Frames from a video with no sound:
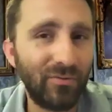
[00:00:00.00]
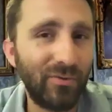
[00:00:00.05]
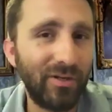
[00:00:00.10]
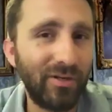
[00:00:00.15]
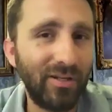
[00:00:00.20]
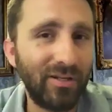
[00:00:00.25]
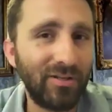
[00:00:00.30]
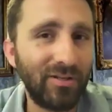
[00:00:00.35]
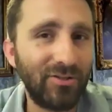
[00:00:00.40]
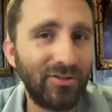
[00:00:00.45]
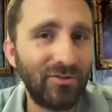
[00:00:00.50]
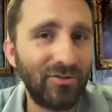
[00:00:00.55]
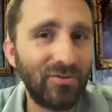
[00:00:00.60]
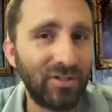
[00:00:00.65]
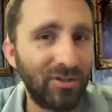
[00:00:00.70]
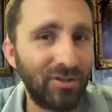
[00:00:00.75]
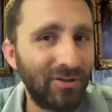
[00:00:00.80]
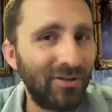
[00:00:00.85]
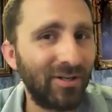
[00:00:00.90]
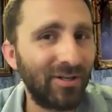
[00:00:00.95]
What are you going to choose?
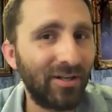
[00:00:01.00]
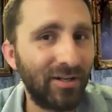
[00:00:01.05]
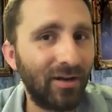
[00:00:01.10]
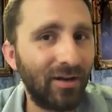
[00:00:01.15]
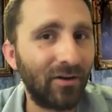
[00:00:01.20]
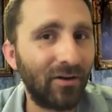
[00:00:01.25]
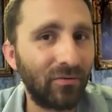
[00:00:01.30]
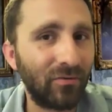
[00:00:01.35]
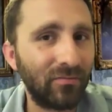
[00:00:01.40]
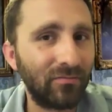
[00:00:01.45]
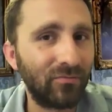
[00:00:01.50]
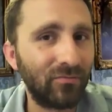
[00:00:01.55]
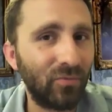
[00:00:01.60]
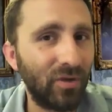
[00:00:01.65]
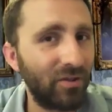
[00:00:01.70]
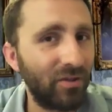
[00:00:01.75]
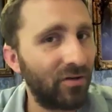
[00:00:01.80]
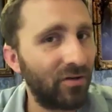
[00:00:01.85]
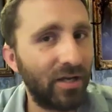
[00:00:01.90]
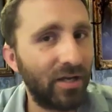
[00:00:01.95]
And you're going to know
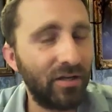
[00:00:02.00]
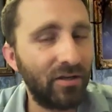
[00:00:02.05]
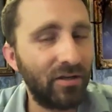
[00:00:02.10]
whether or not